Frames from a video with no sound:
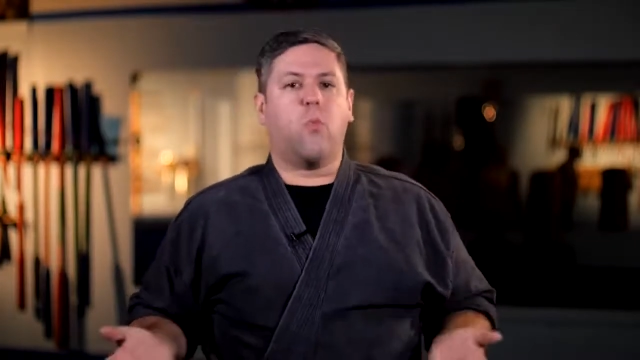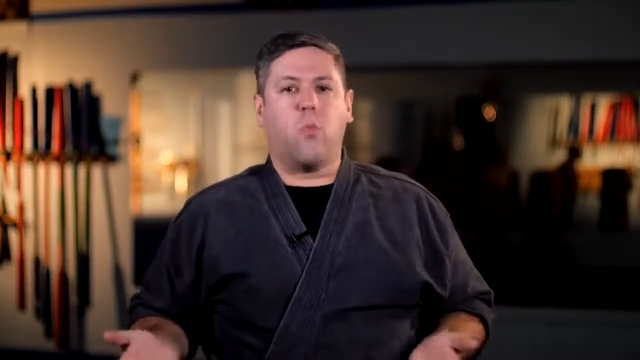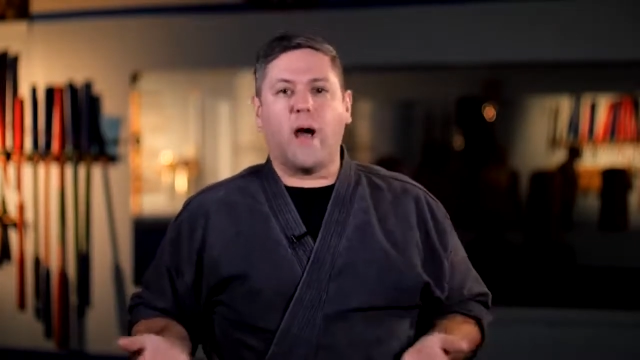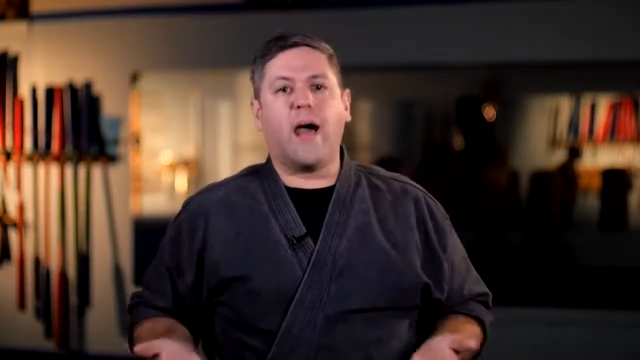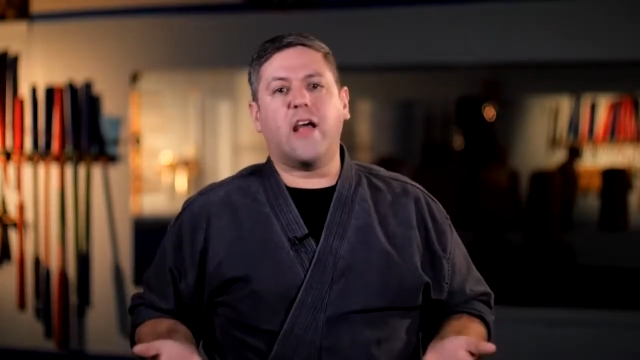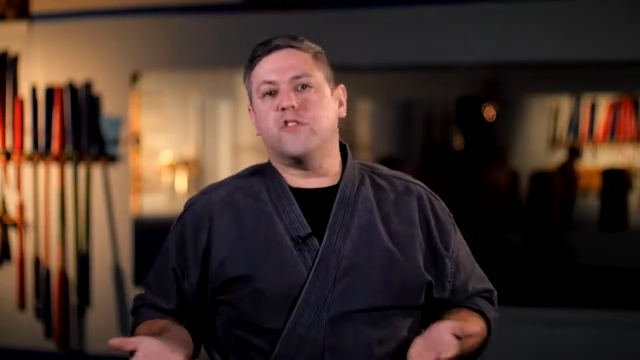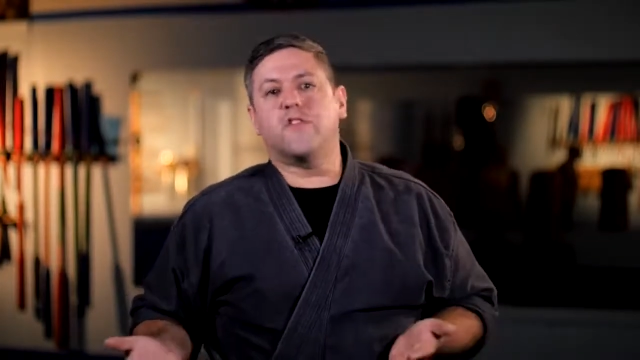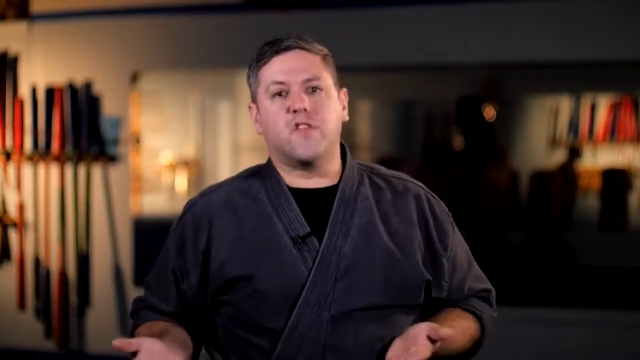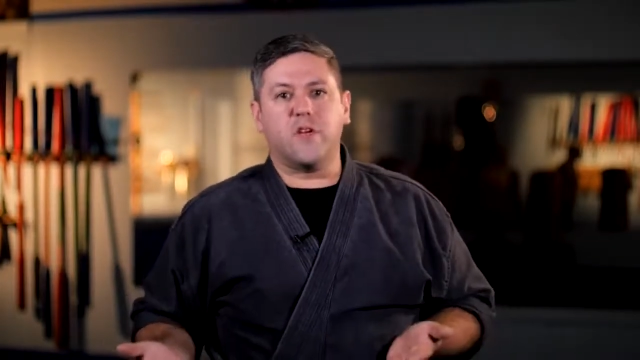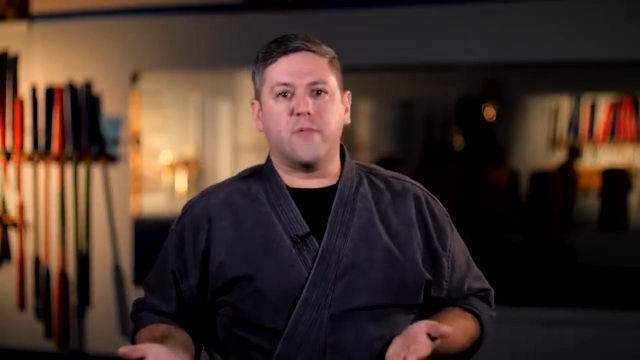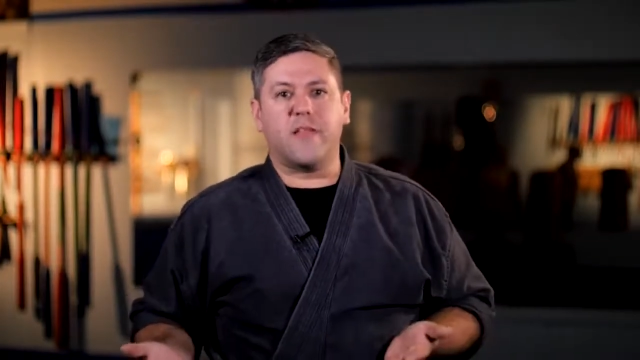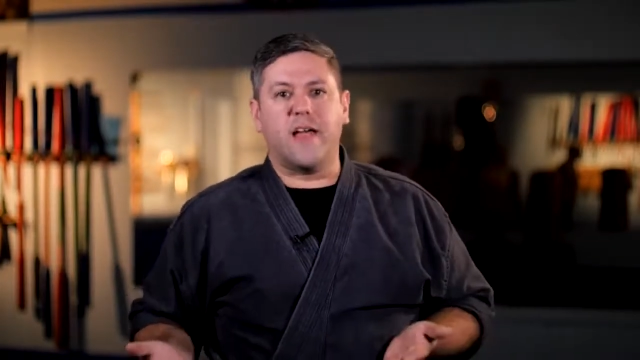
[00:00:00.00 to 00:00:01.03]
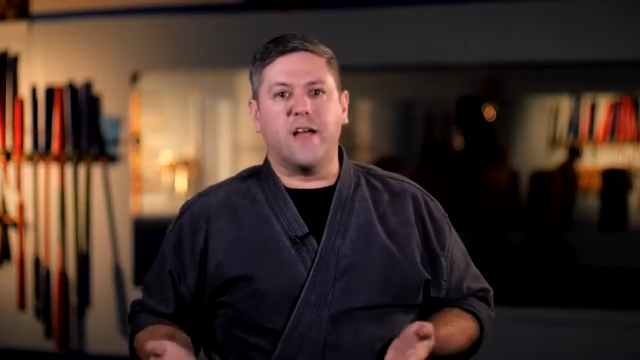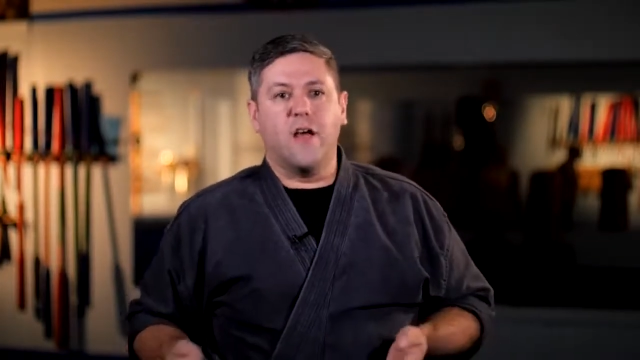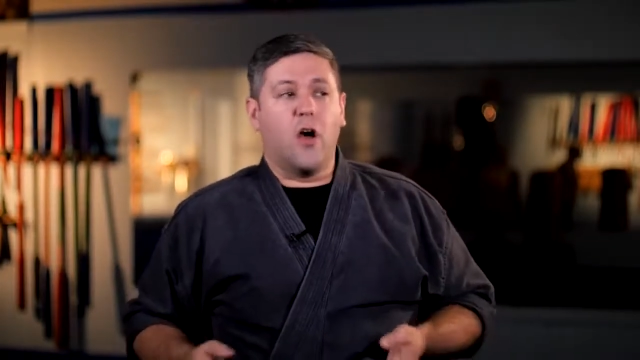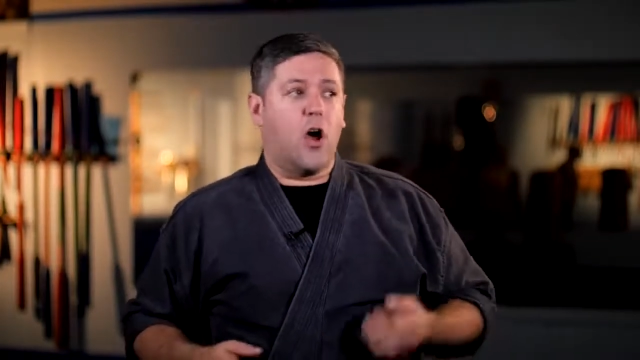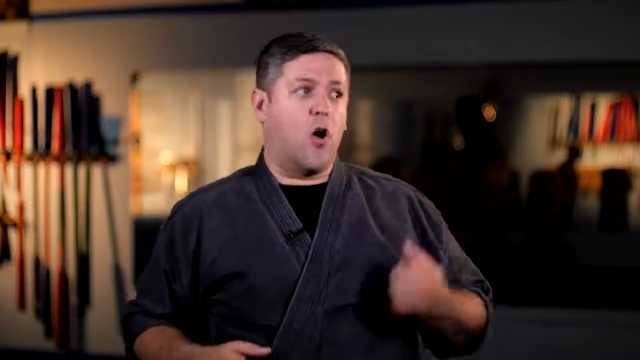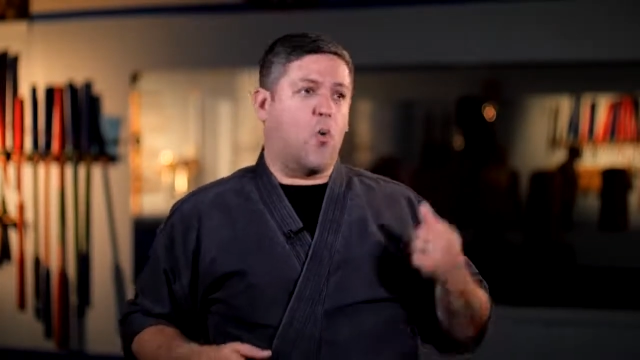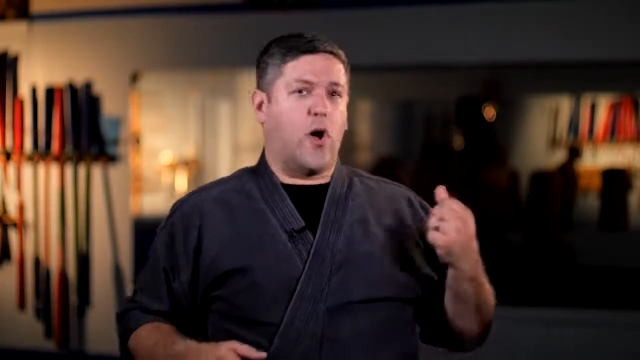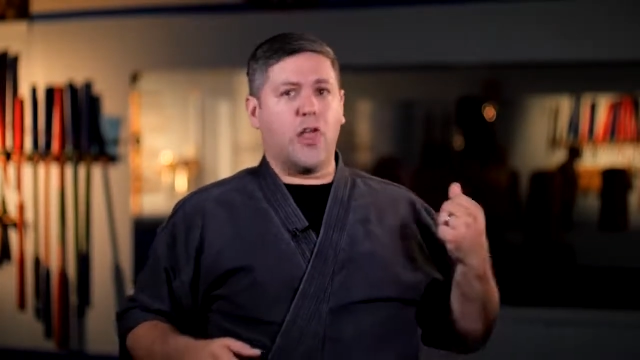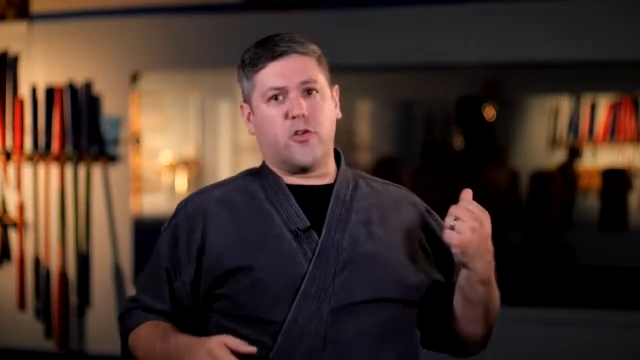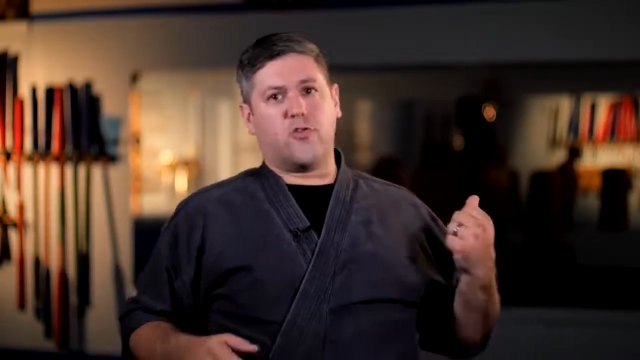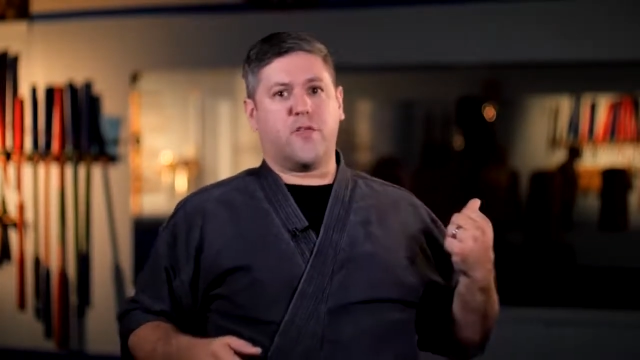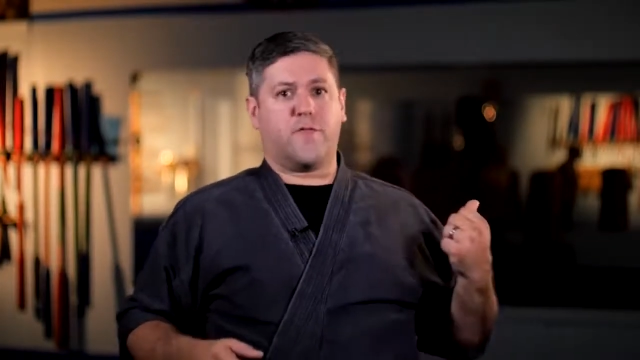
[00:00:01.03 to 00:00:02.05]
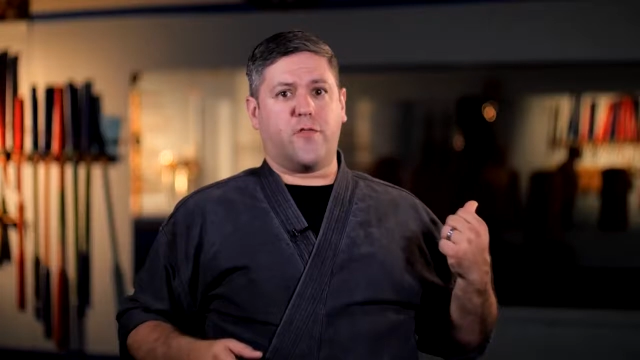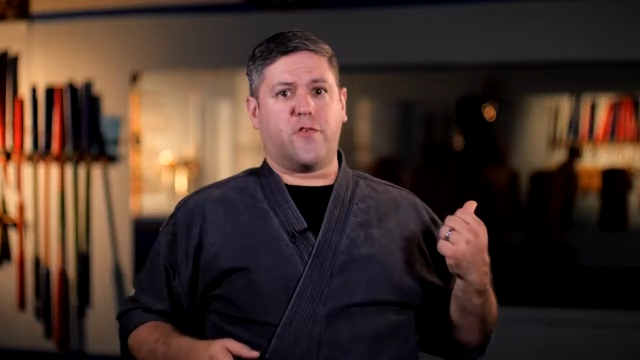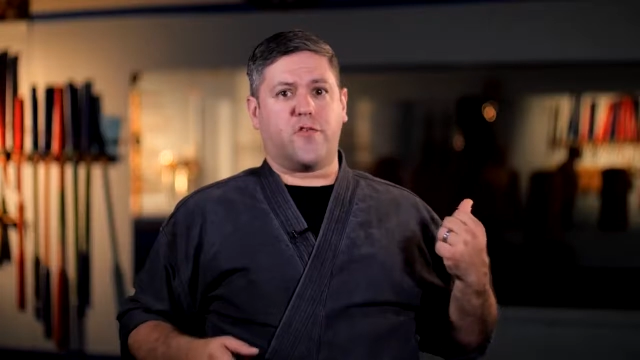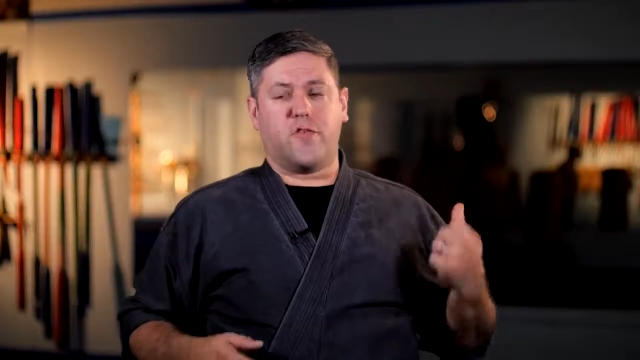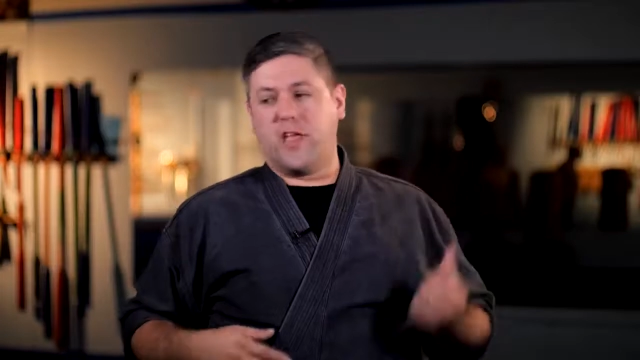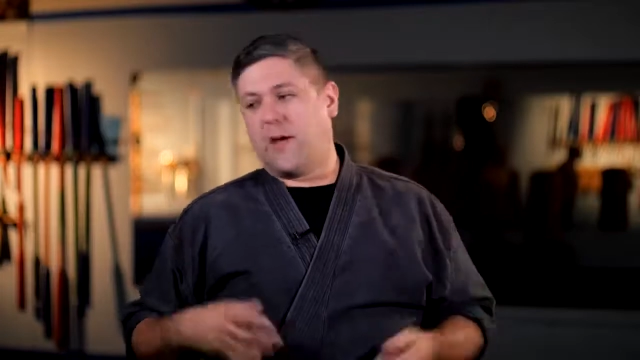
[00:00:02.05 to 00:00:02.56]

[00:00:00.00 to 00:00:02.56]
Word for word: how do you determine that? Oh, well, I learned it first.